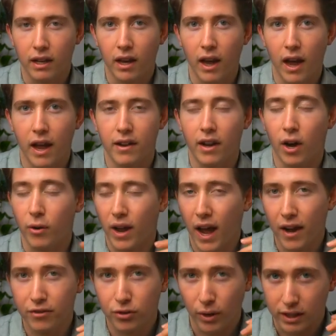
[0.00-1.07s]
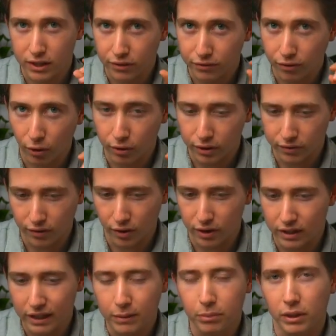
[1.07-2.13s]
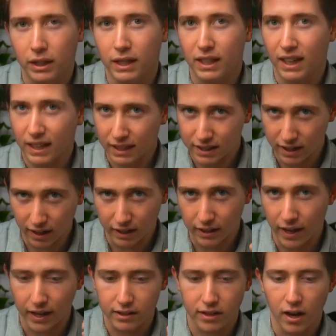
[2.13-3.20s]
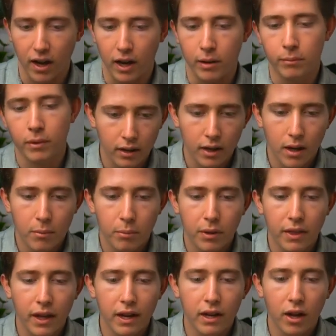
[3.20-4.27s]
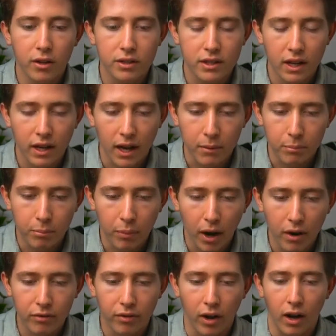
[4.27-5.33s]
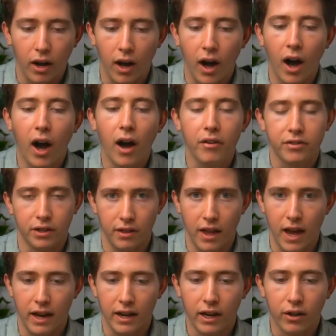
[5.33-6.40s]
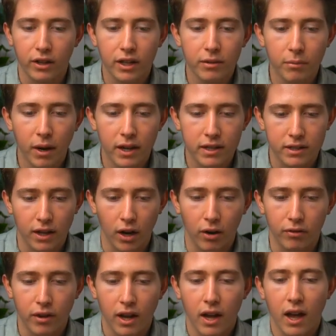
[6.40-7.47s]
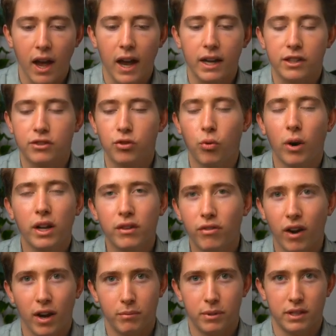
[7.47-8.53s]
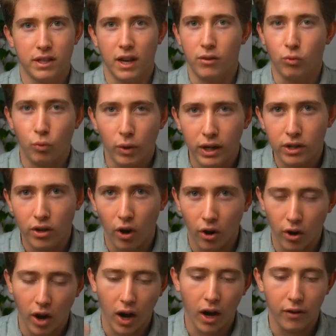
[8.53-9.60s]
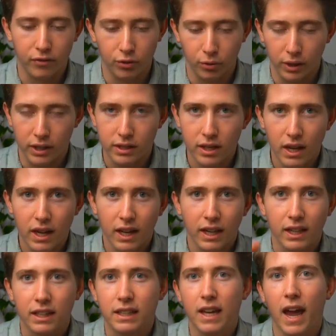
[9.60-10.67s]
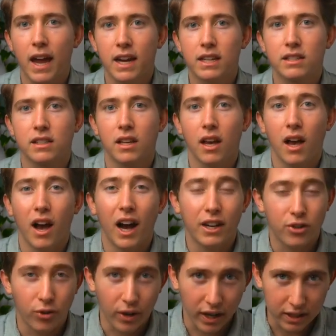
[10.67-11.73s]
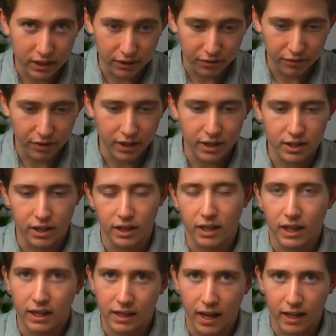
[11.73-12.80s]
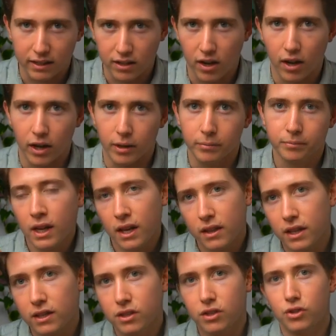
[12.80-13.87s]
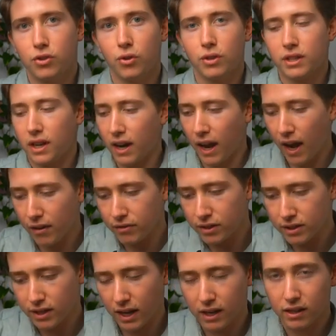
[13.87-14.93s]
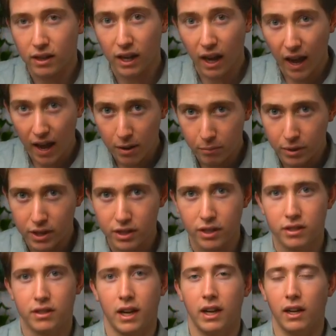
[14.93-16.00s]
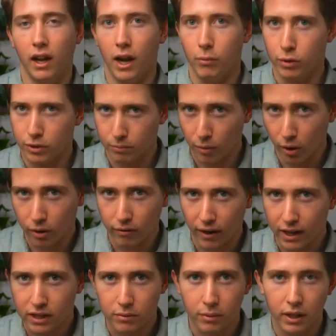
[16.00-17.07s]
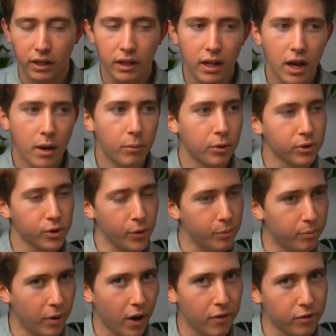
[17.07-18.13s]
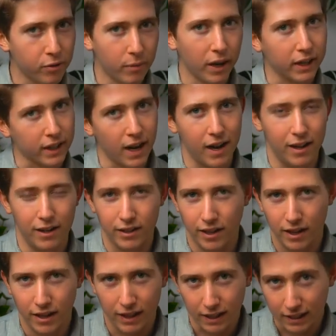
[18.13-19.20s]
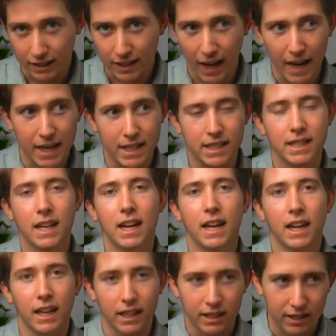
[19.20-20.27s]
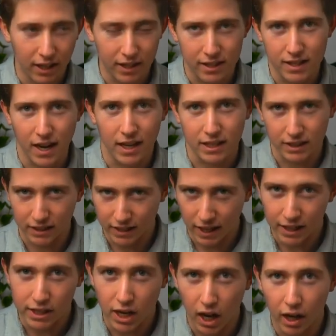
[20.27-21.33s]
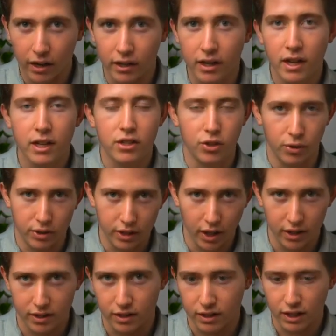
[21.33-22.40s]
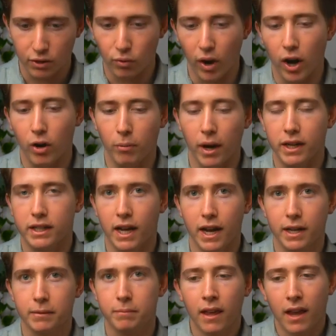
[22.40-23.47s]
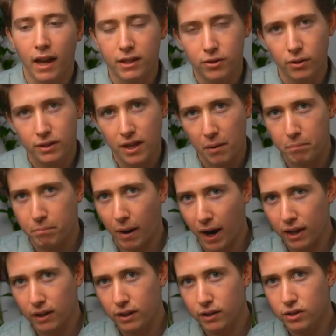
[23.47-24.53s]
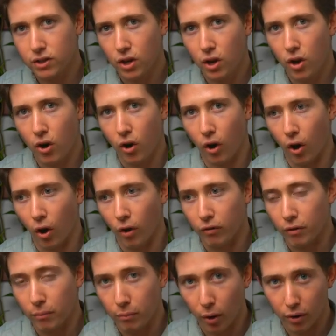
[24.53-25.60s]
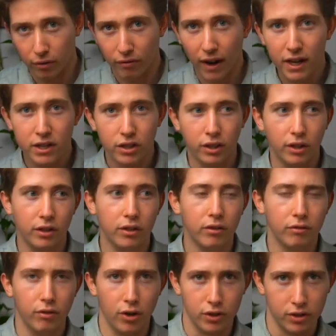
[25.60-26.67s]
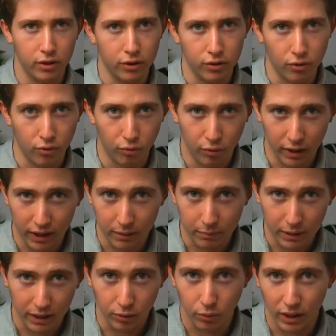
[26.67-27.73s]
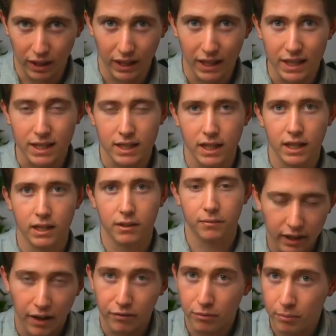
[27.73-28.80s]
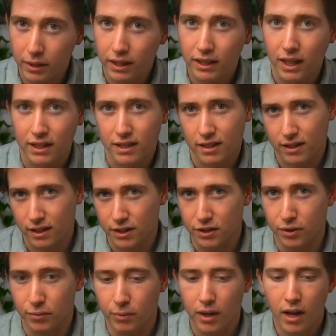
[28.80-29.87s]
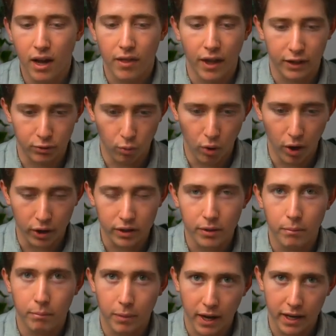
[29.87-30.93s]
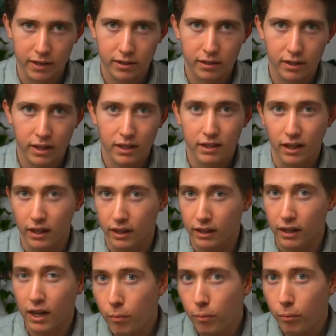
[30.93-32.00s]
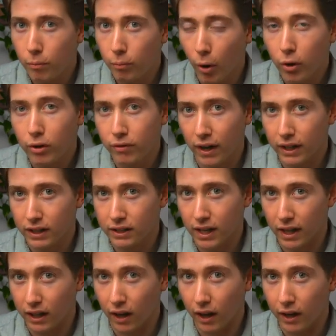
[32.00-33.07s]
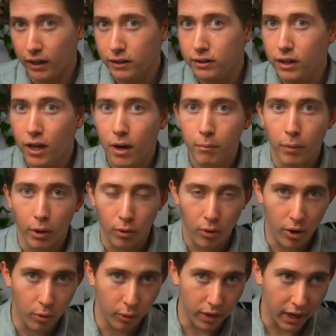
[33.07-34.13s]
and I would have to actually focus very deeply to get it done in that time. But then I'll set a buffer after that and I'll give myself a 25% window afterwards in case I don't actually finish it in that time. This ensures that I have a set ambitious deadline which motivates me, but also buffer my calendar in case it doesn't actually get done so it doesn't derail my day. And so it's that balance of motivation versus being realistic. And for me, that's a system that's worked best, setting motivating deadlines but with a